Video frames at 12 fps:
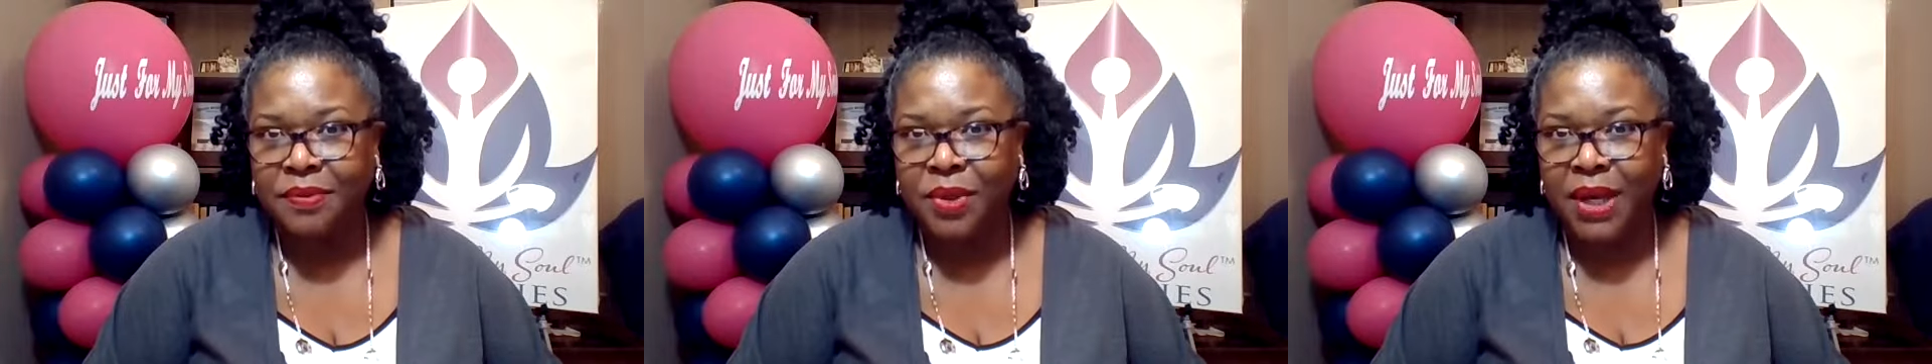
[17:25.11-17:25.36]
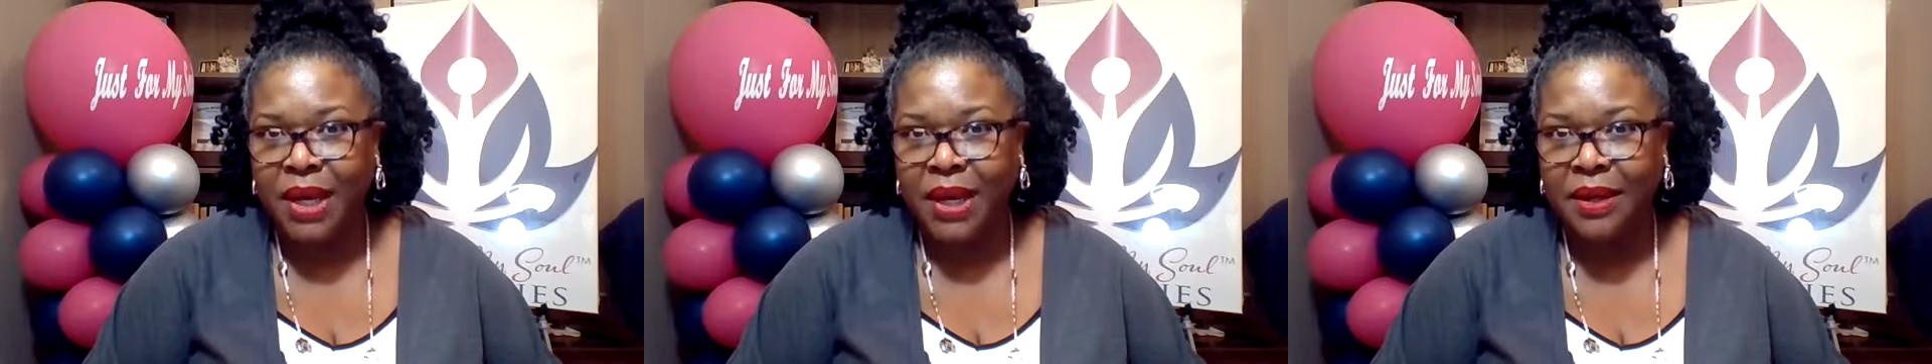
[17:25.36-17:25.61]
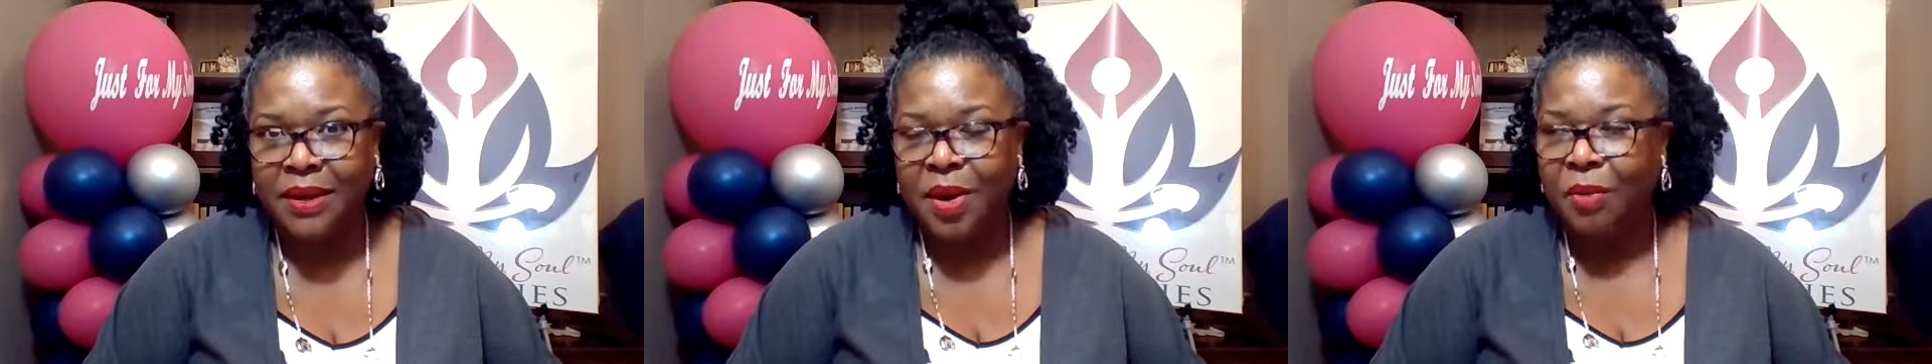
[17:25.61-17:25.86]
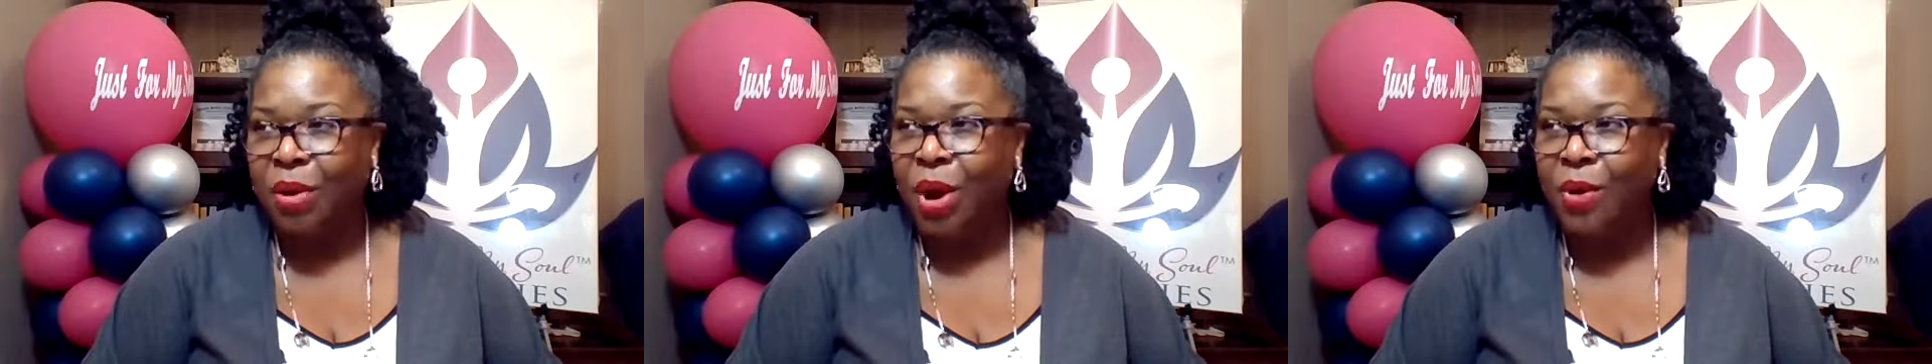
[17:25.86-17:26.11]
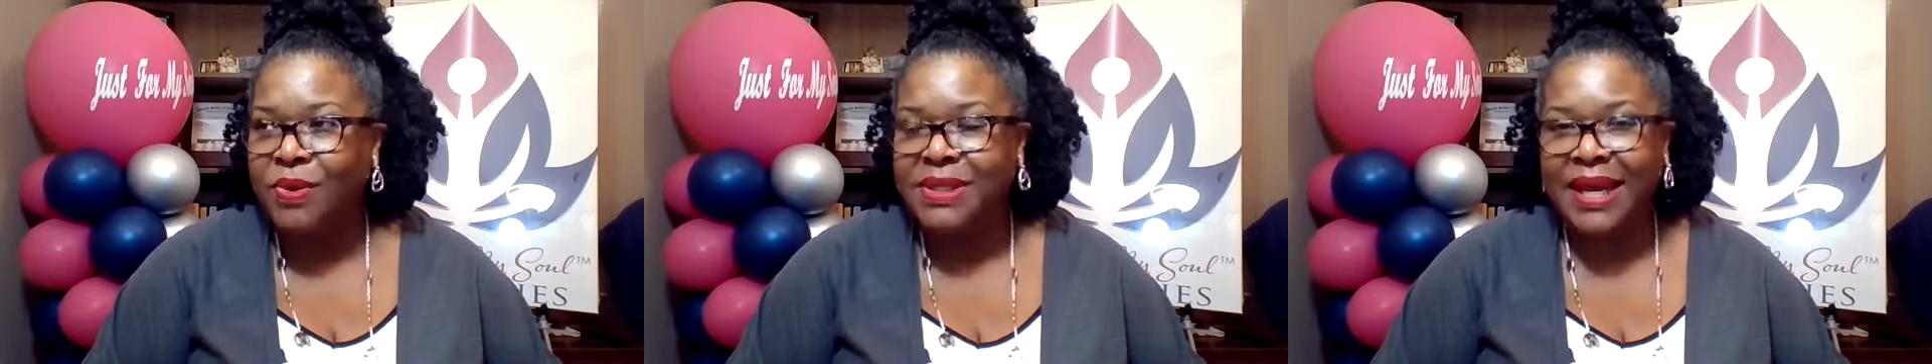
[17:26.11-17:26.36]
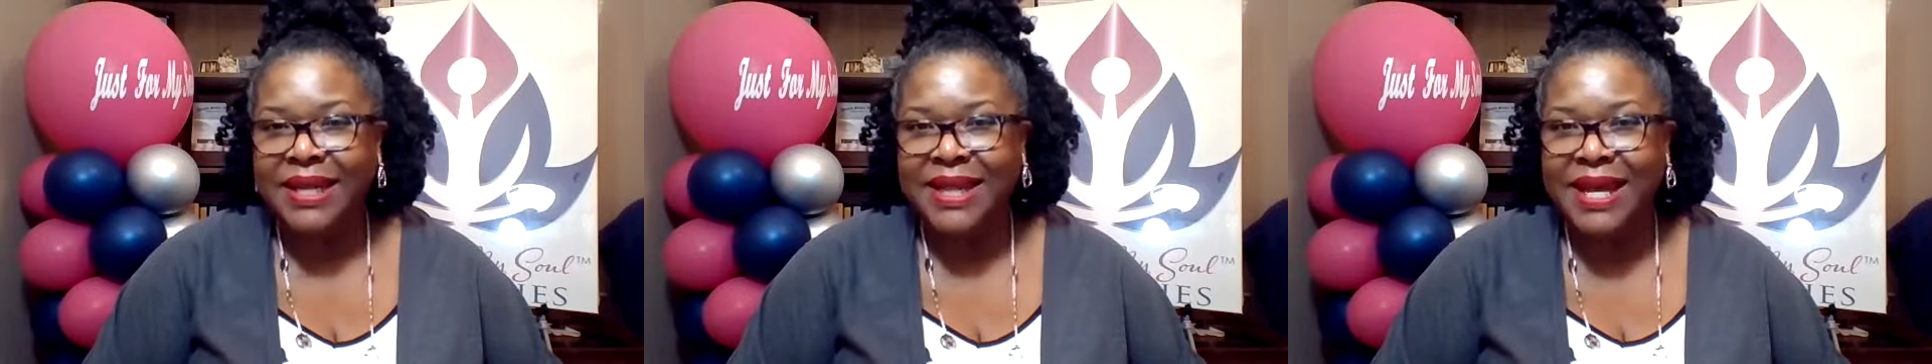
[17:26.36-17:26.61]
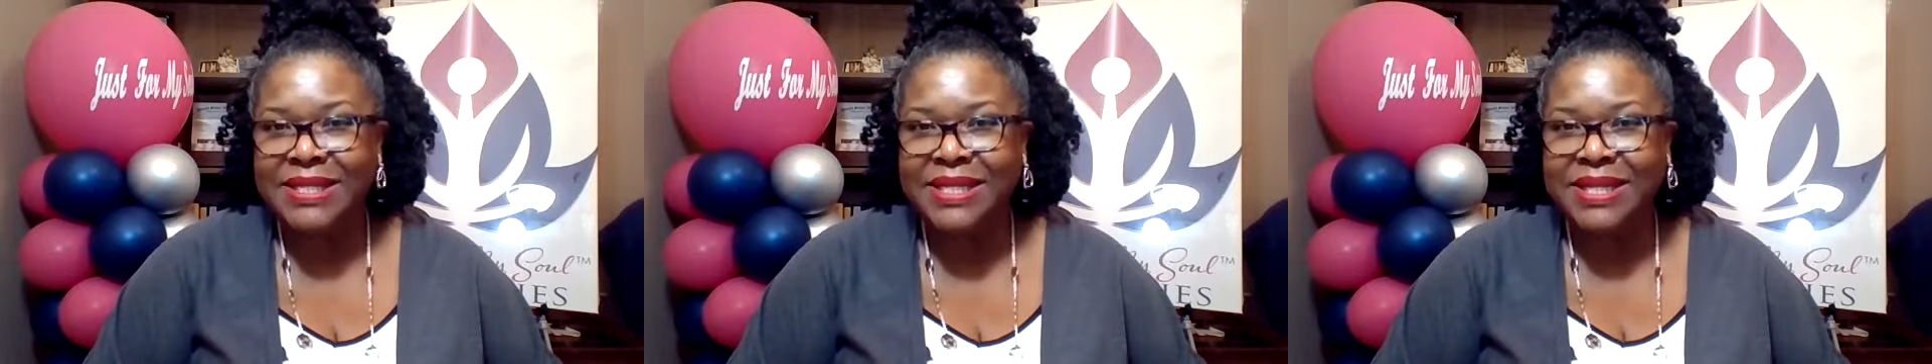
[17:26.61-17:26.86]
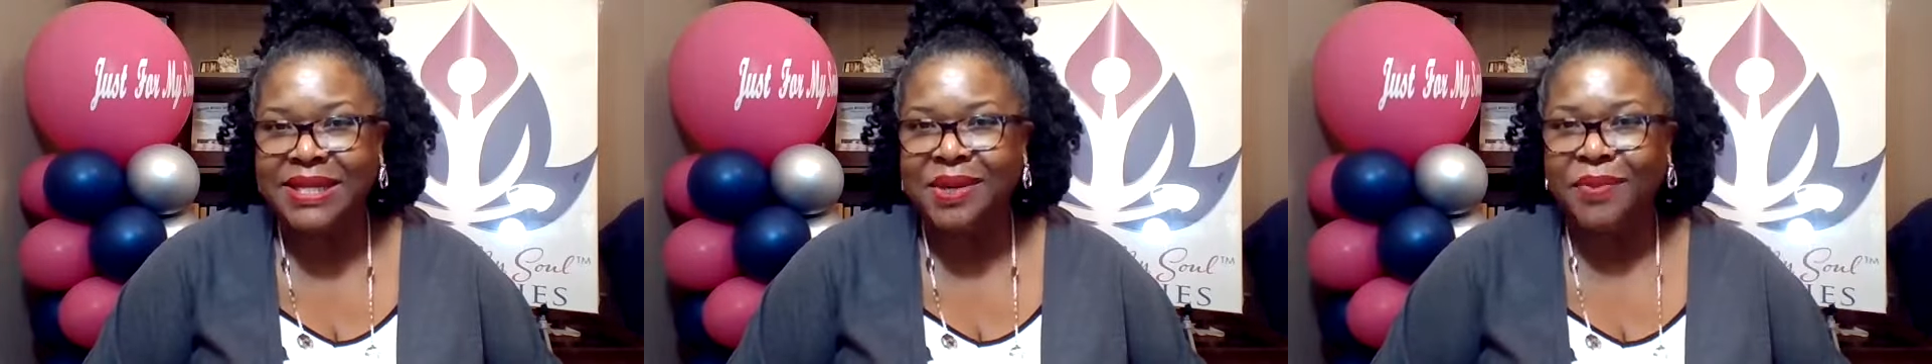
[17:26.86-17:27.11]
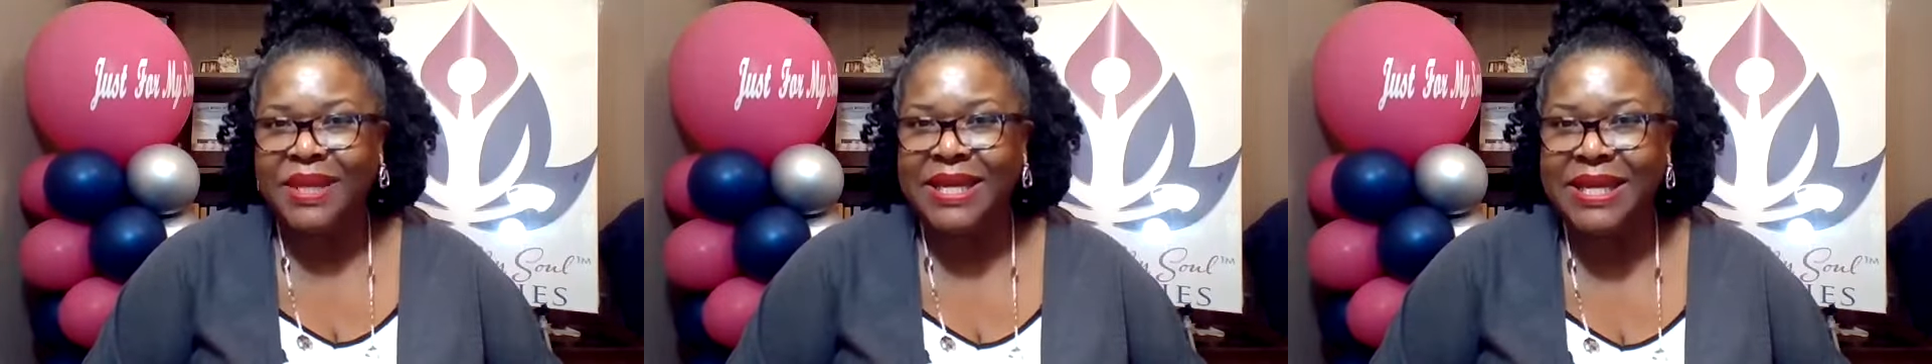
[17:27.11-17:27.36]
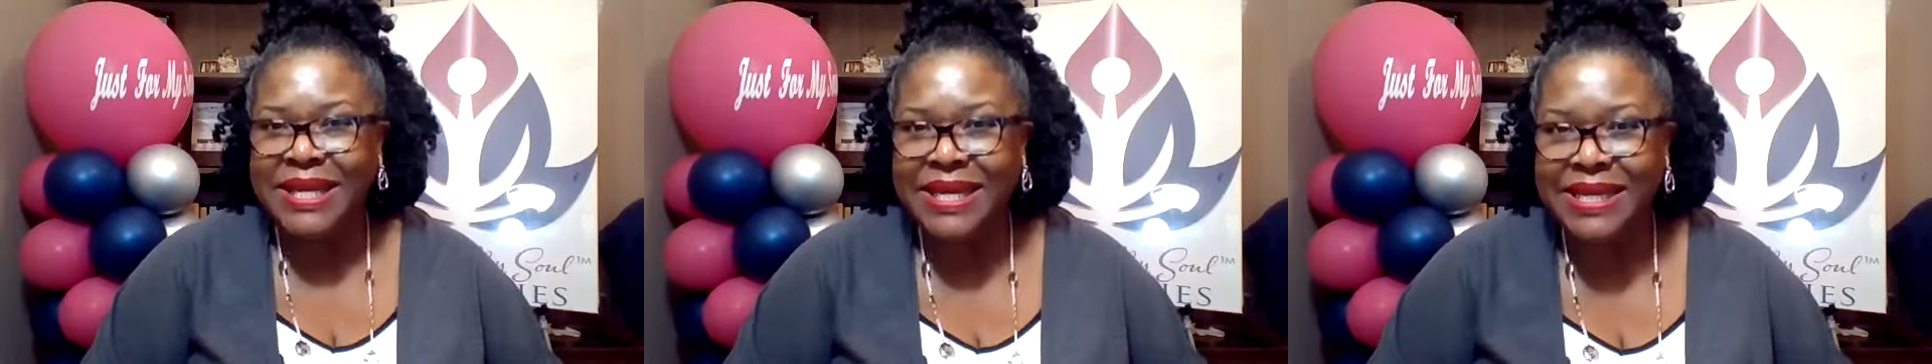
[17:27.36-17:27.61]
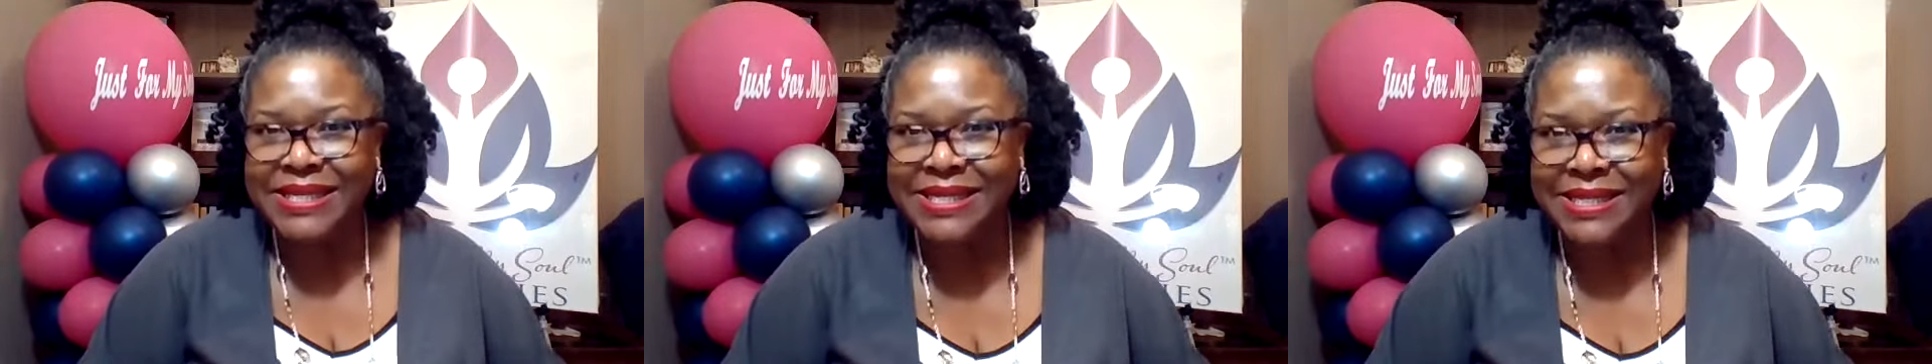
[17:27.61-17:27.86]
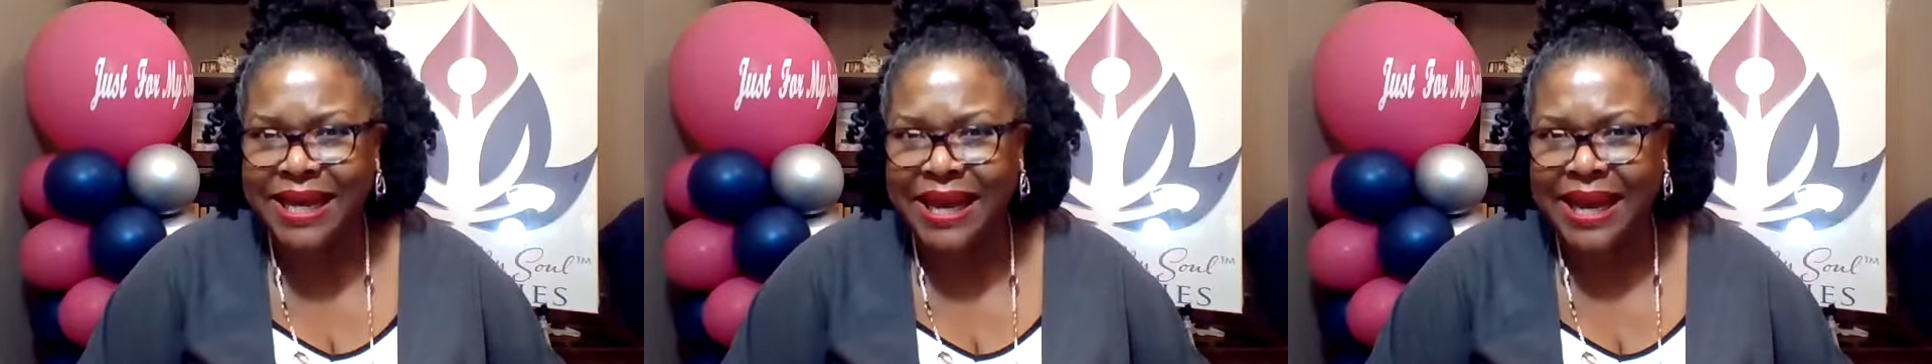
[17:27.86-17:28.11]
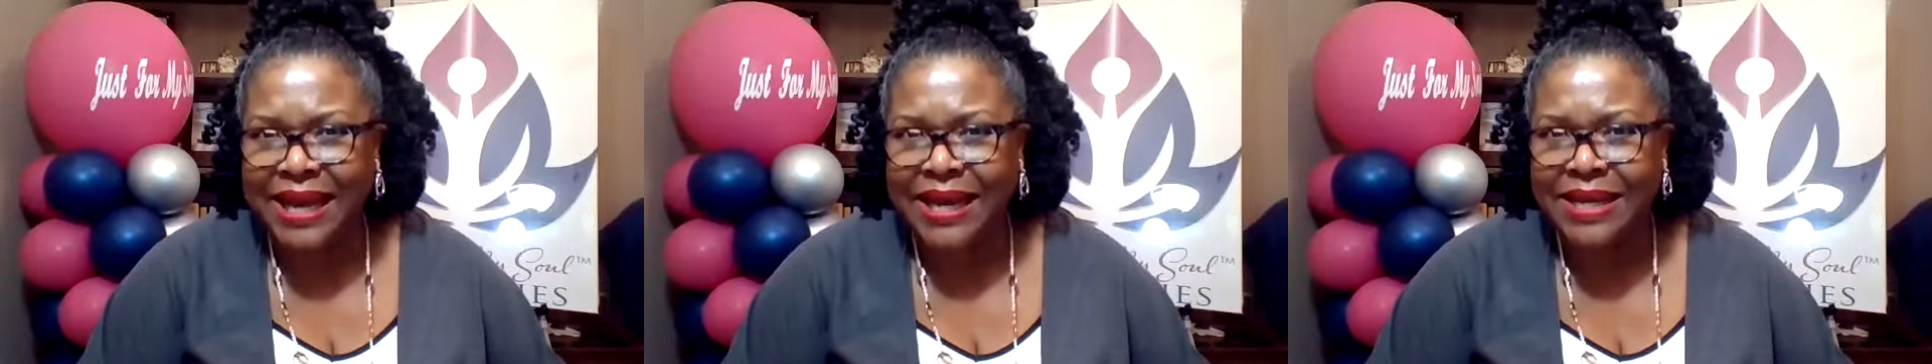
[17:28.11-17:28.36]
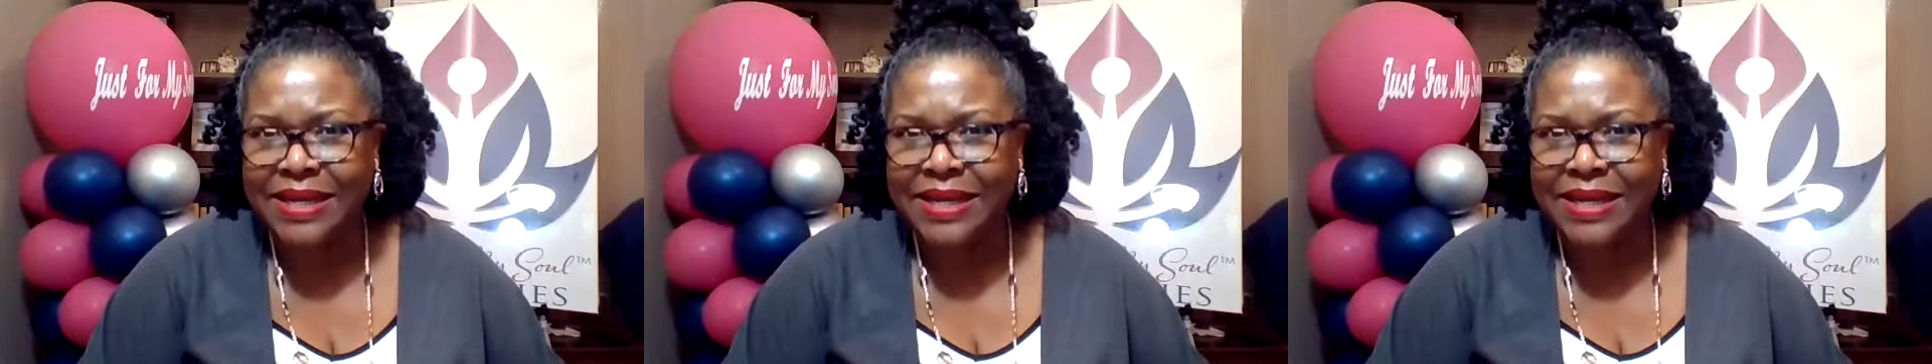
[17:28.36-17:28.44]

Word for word: Okay. Paul was like, that's done on the inside.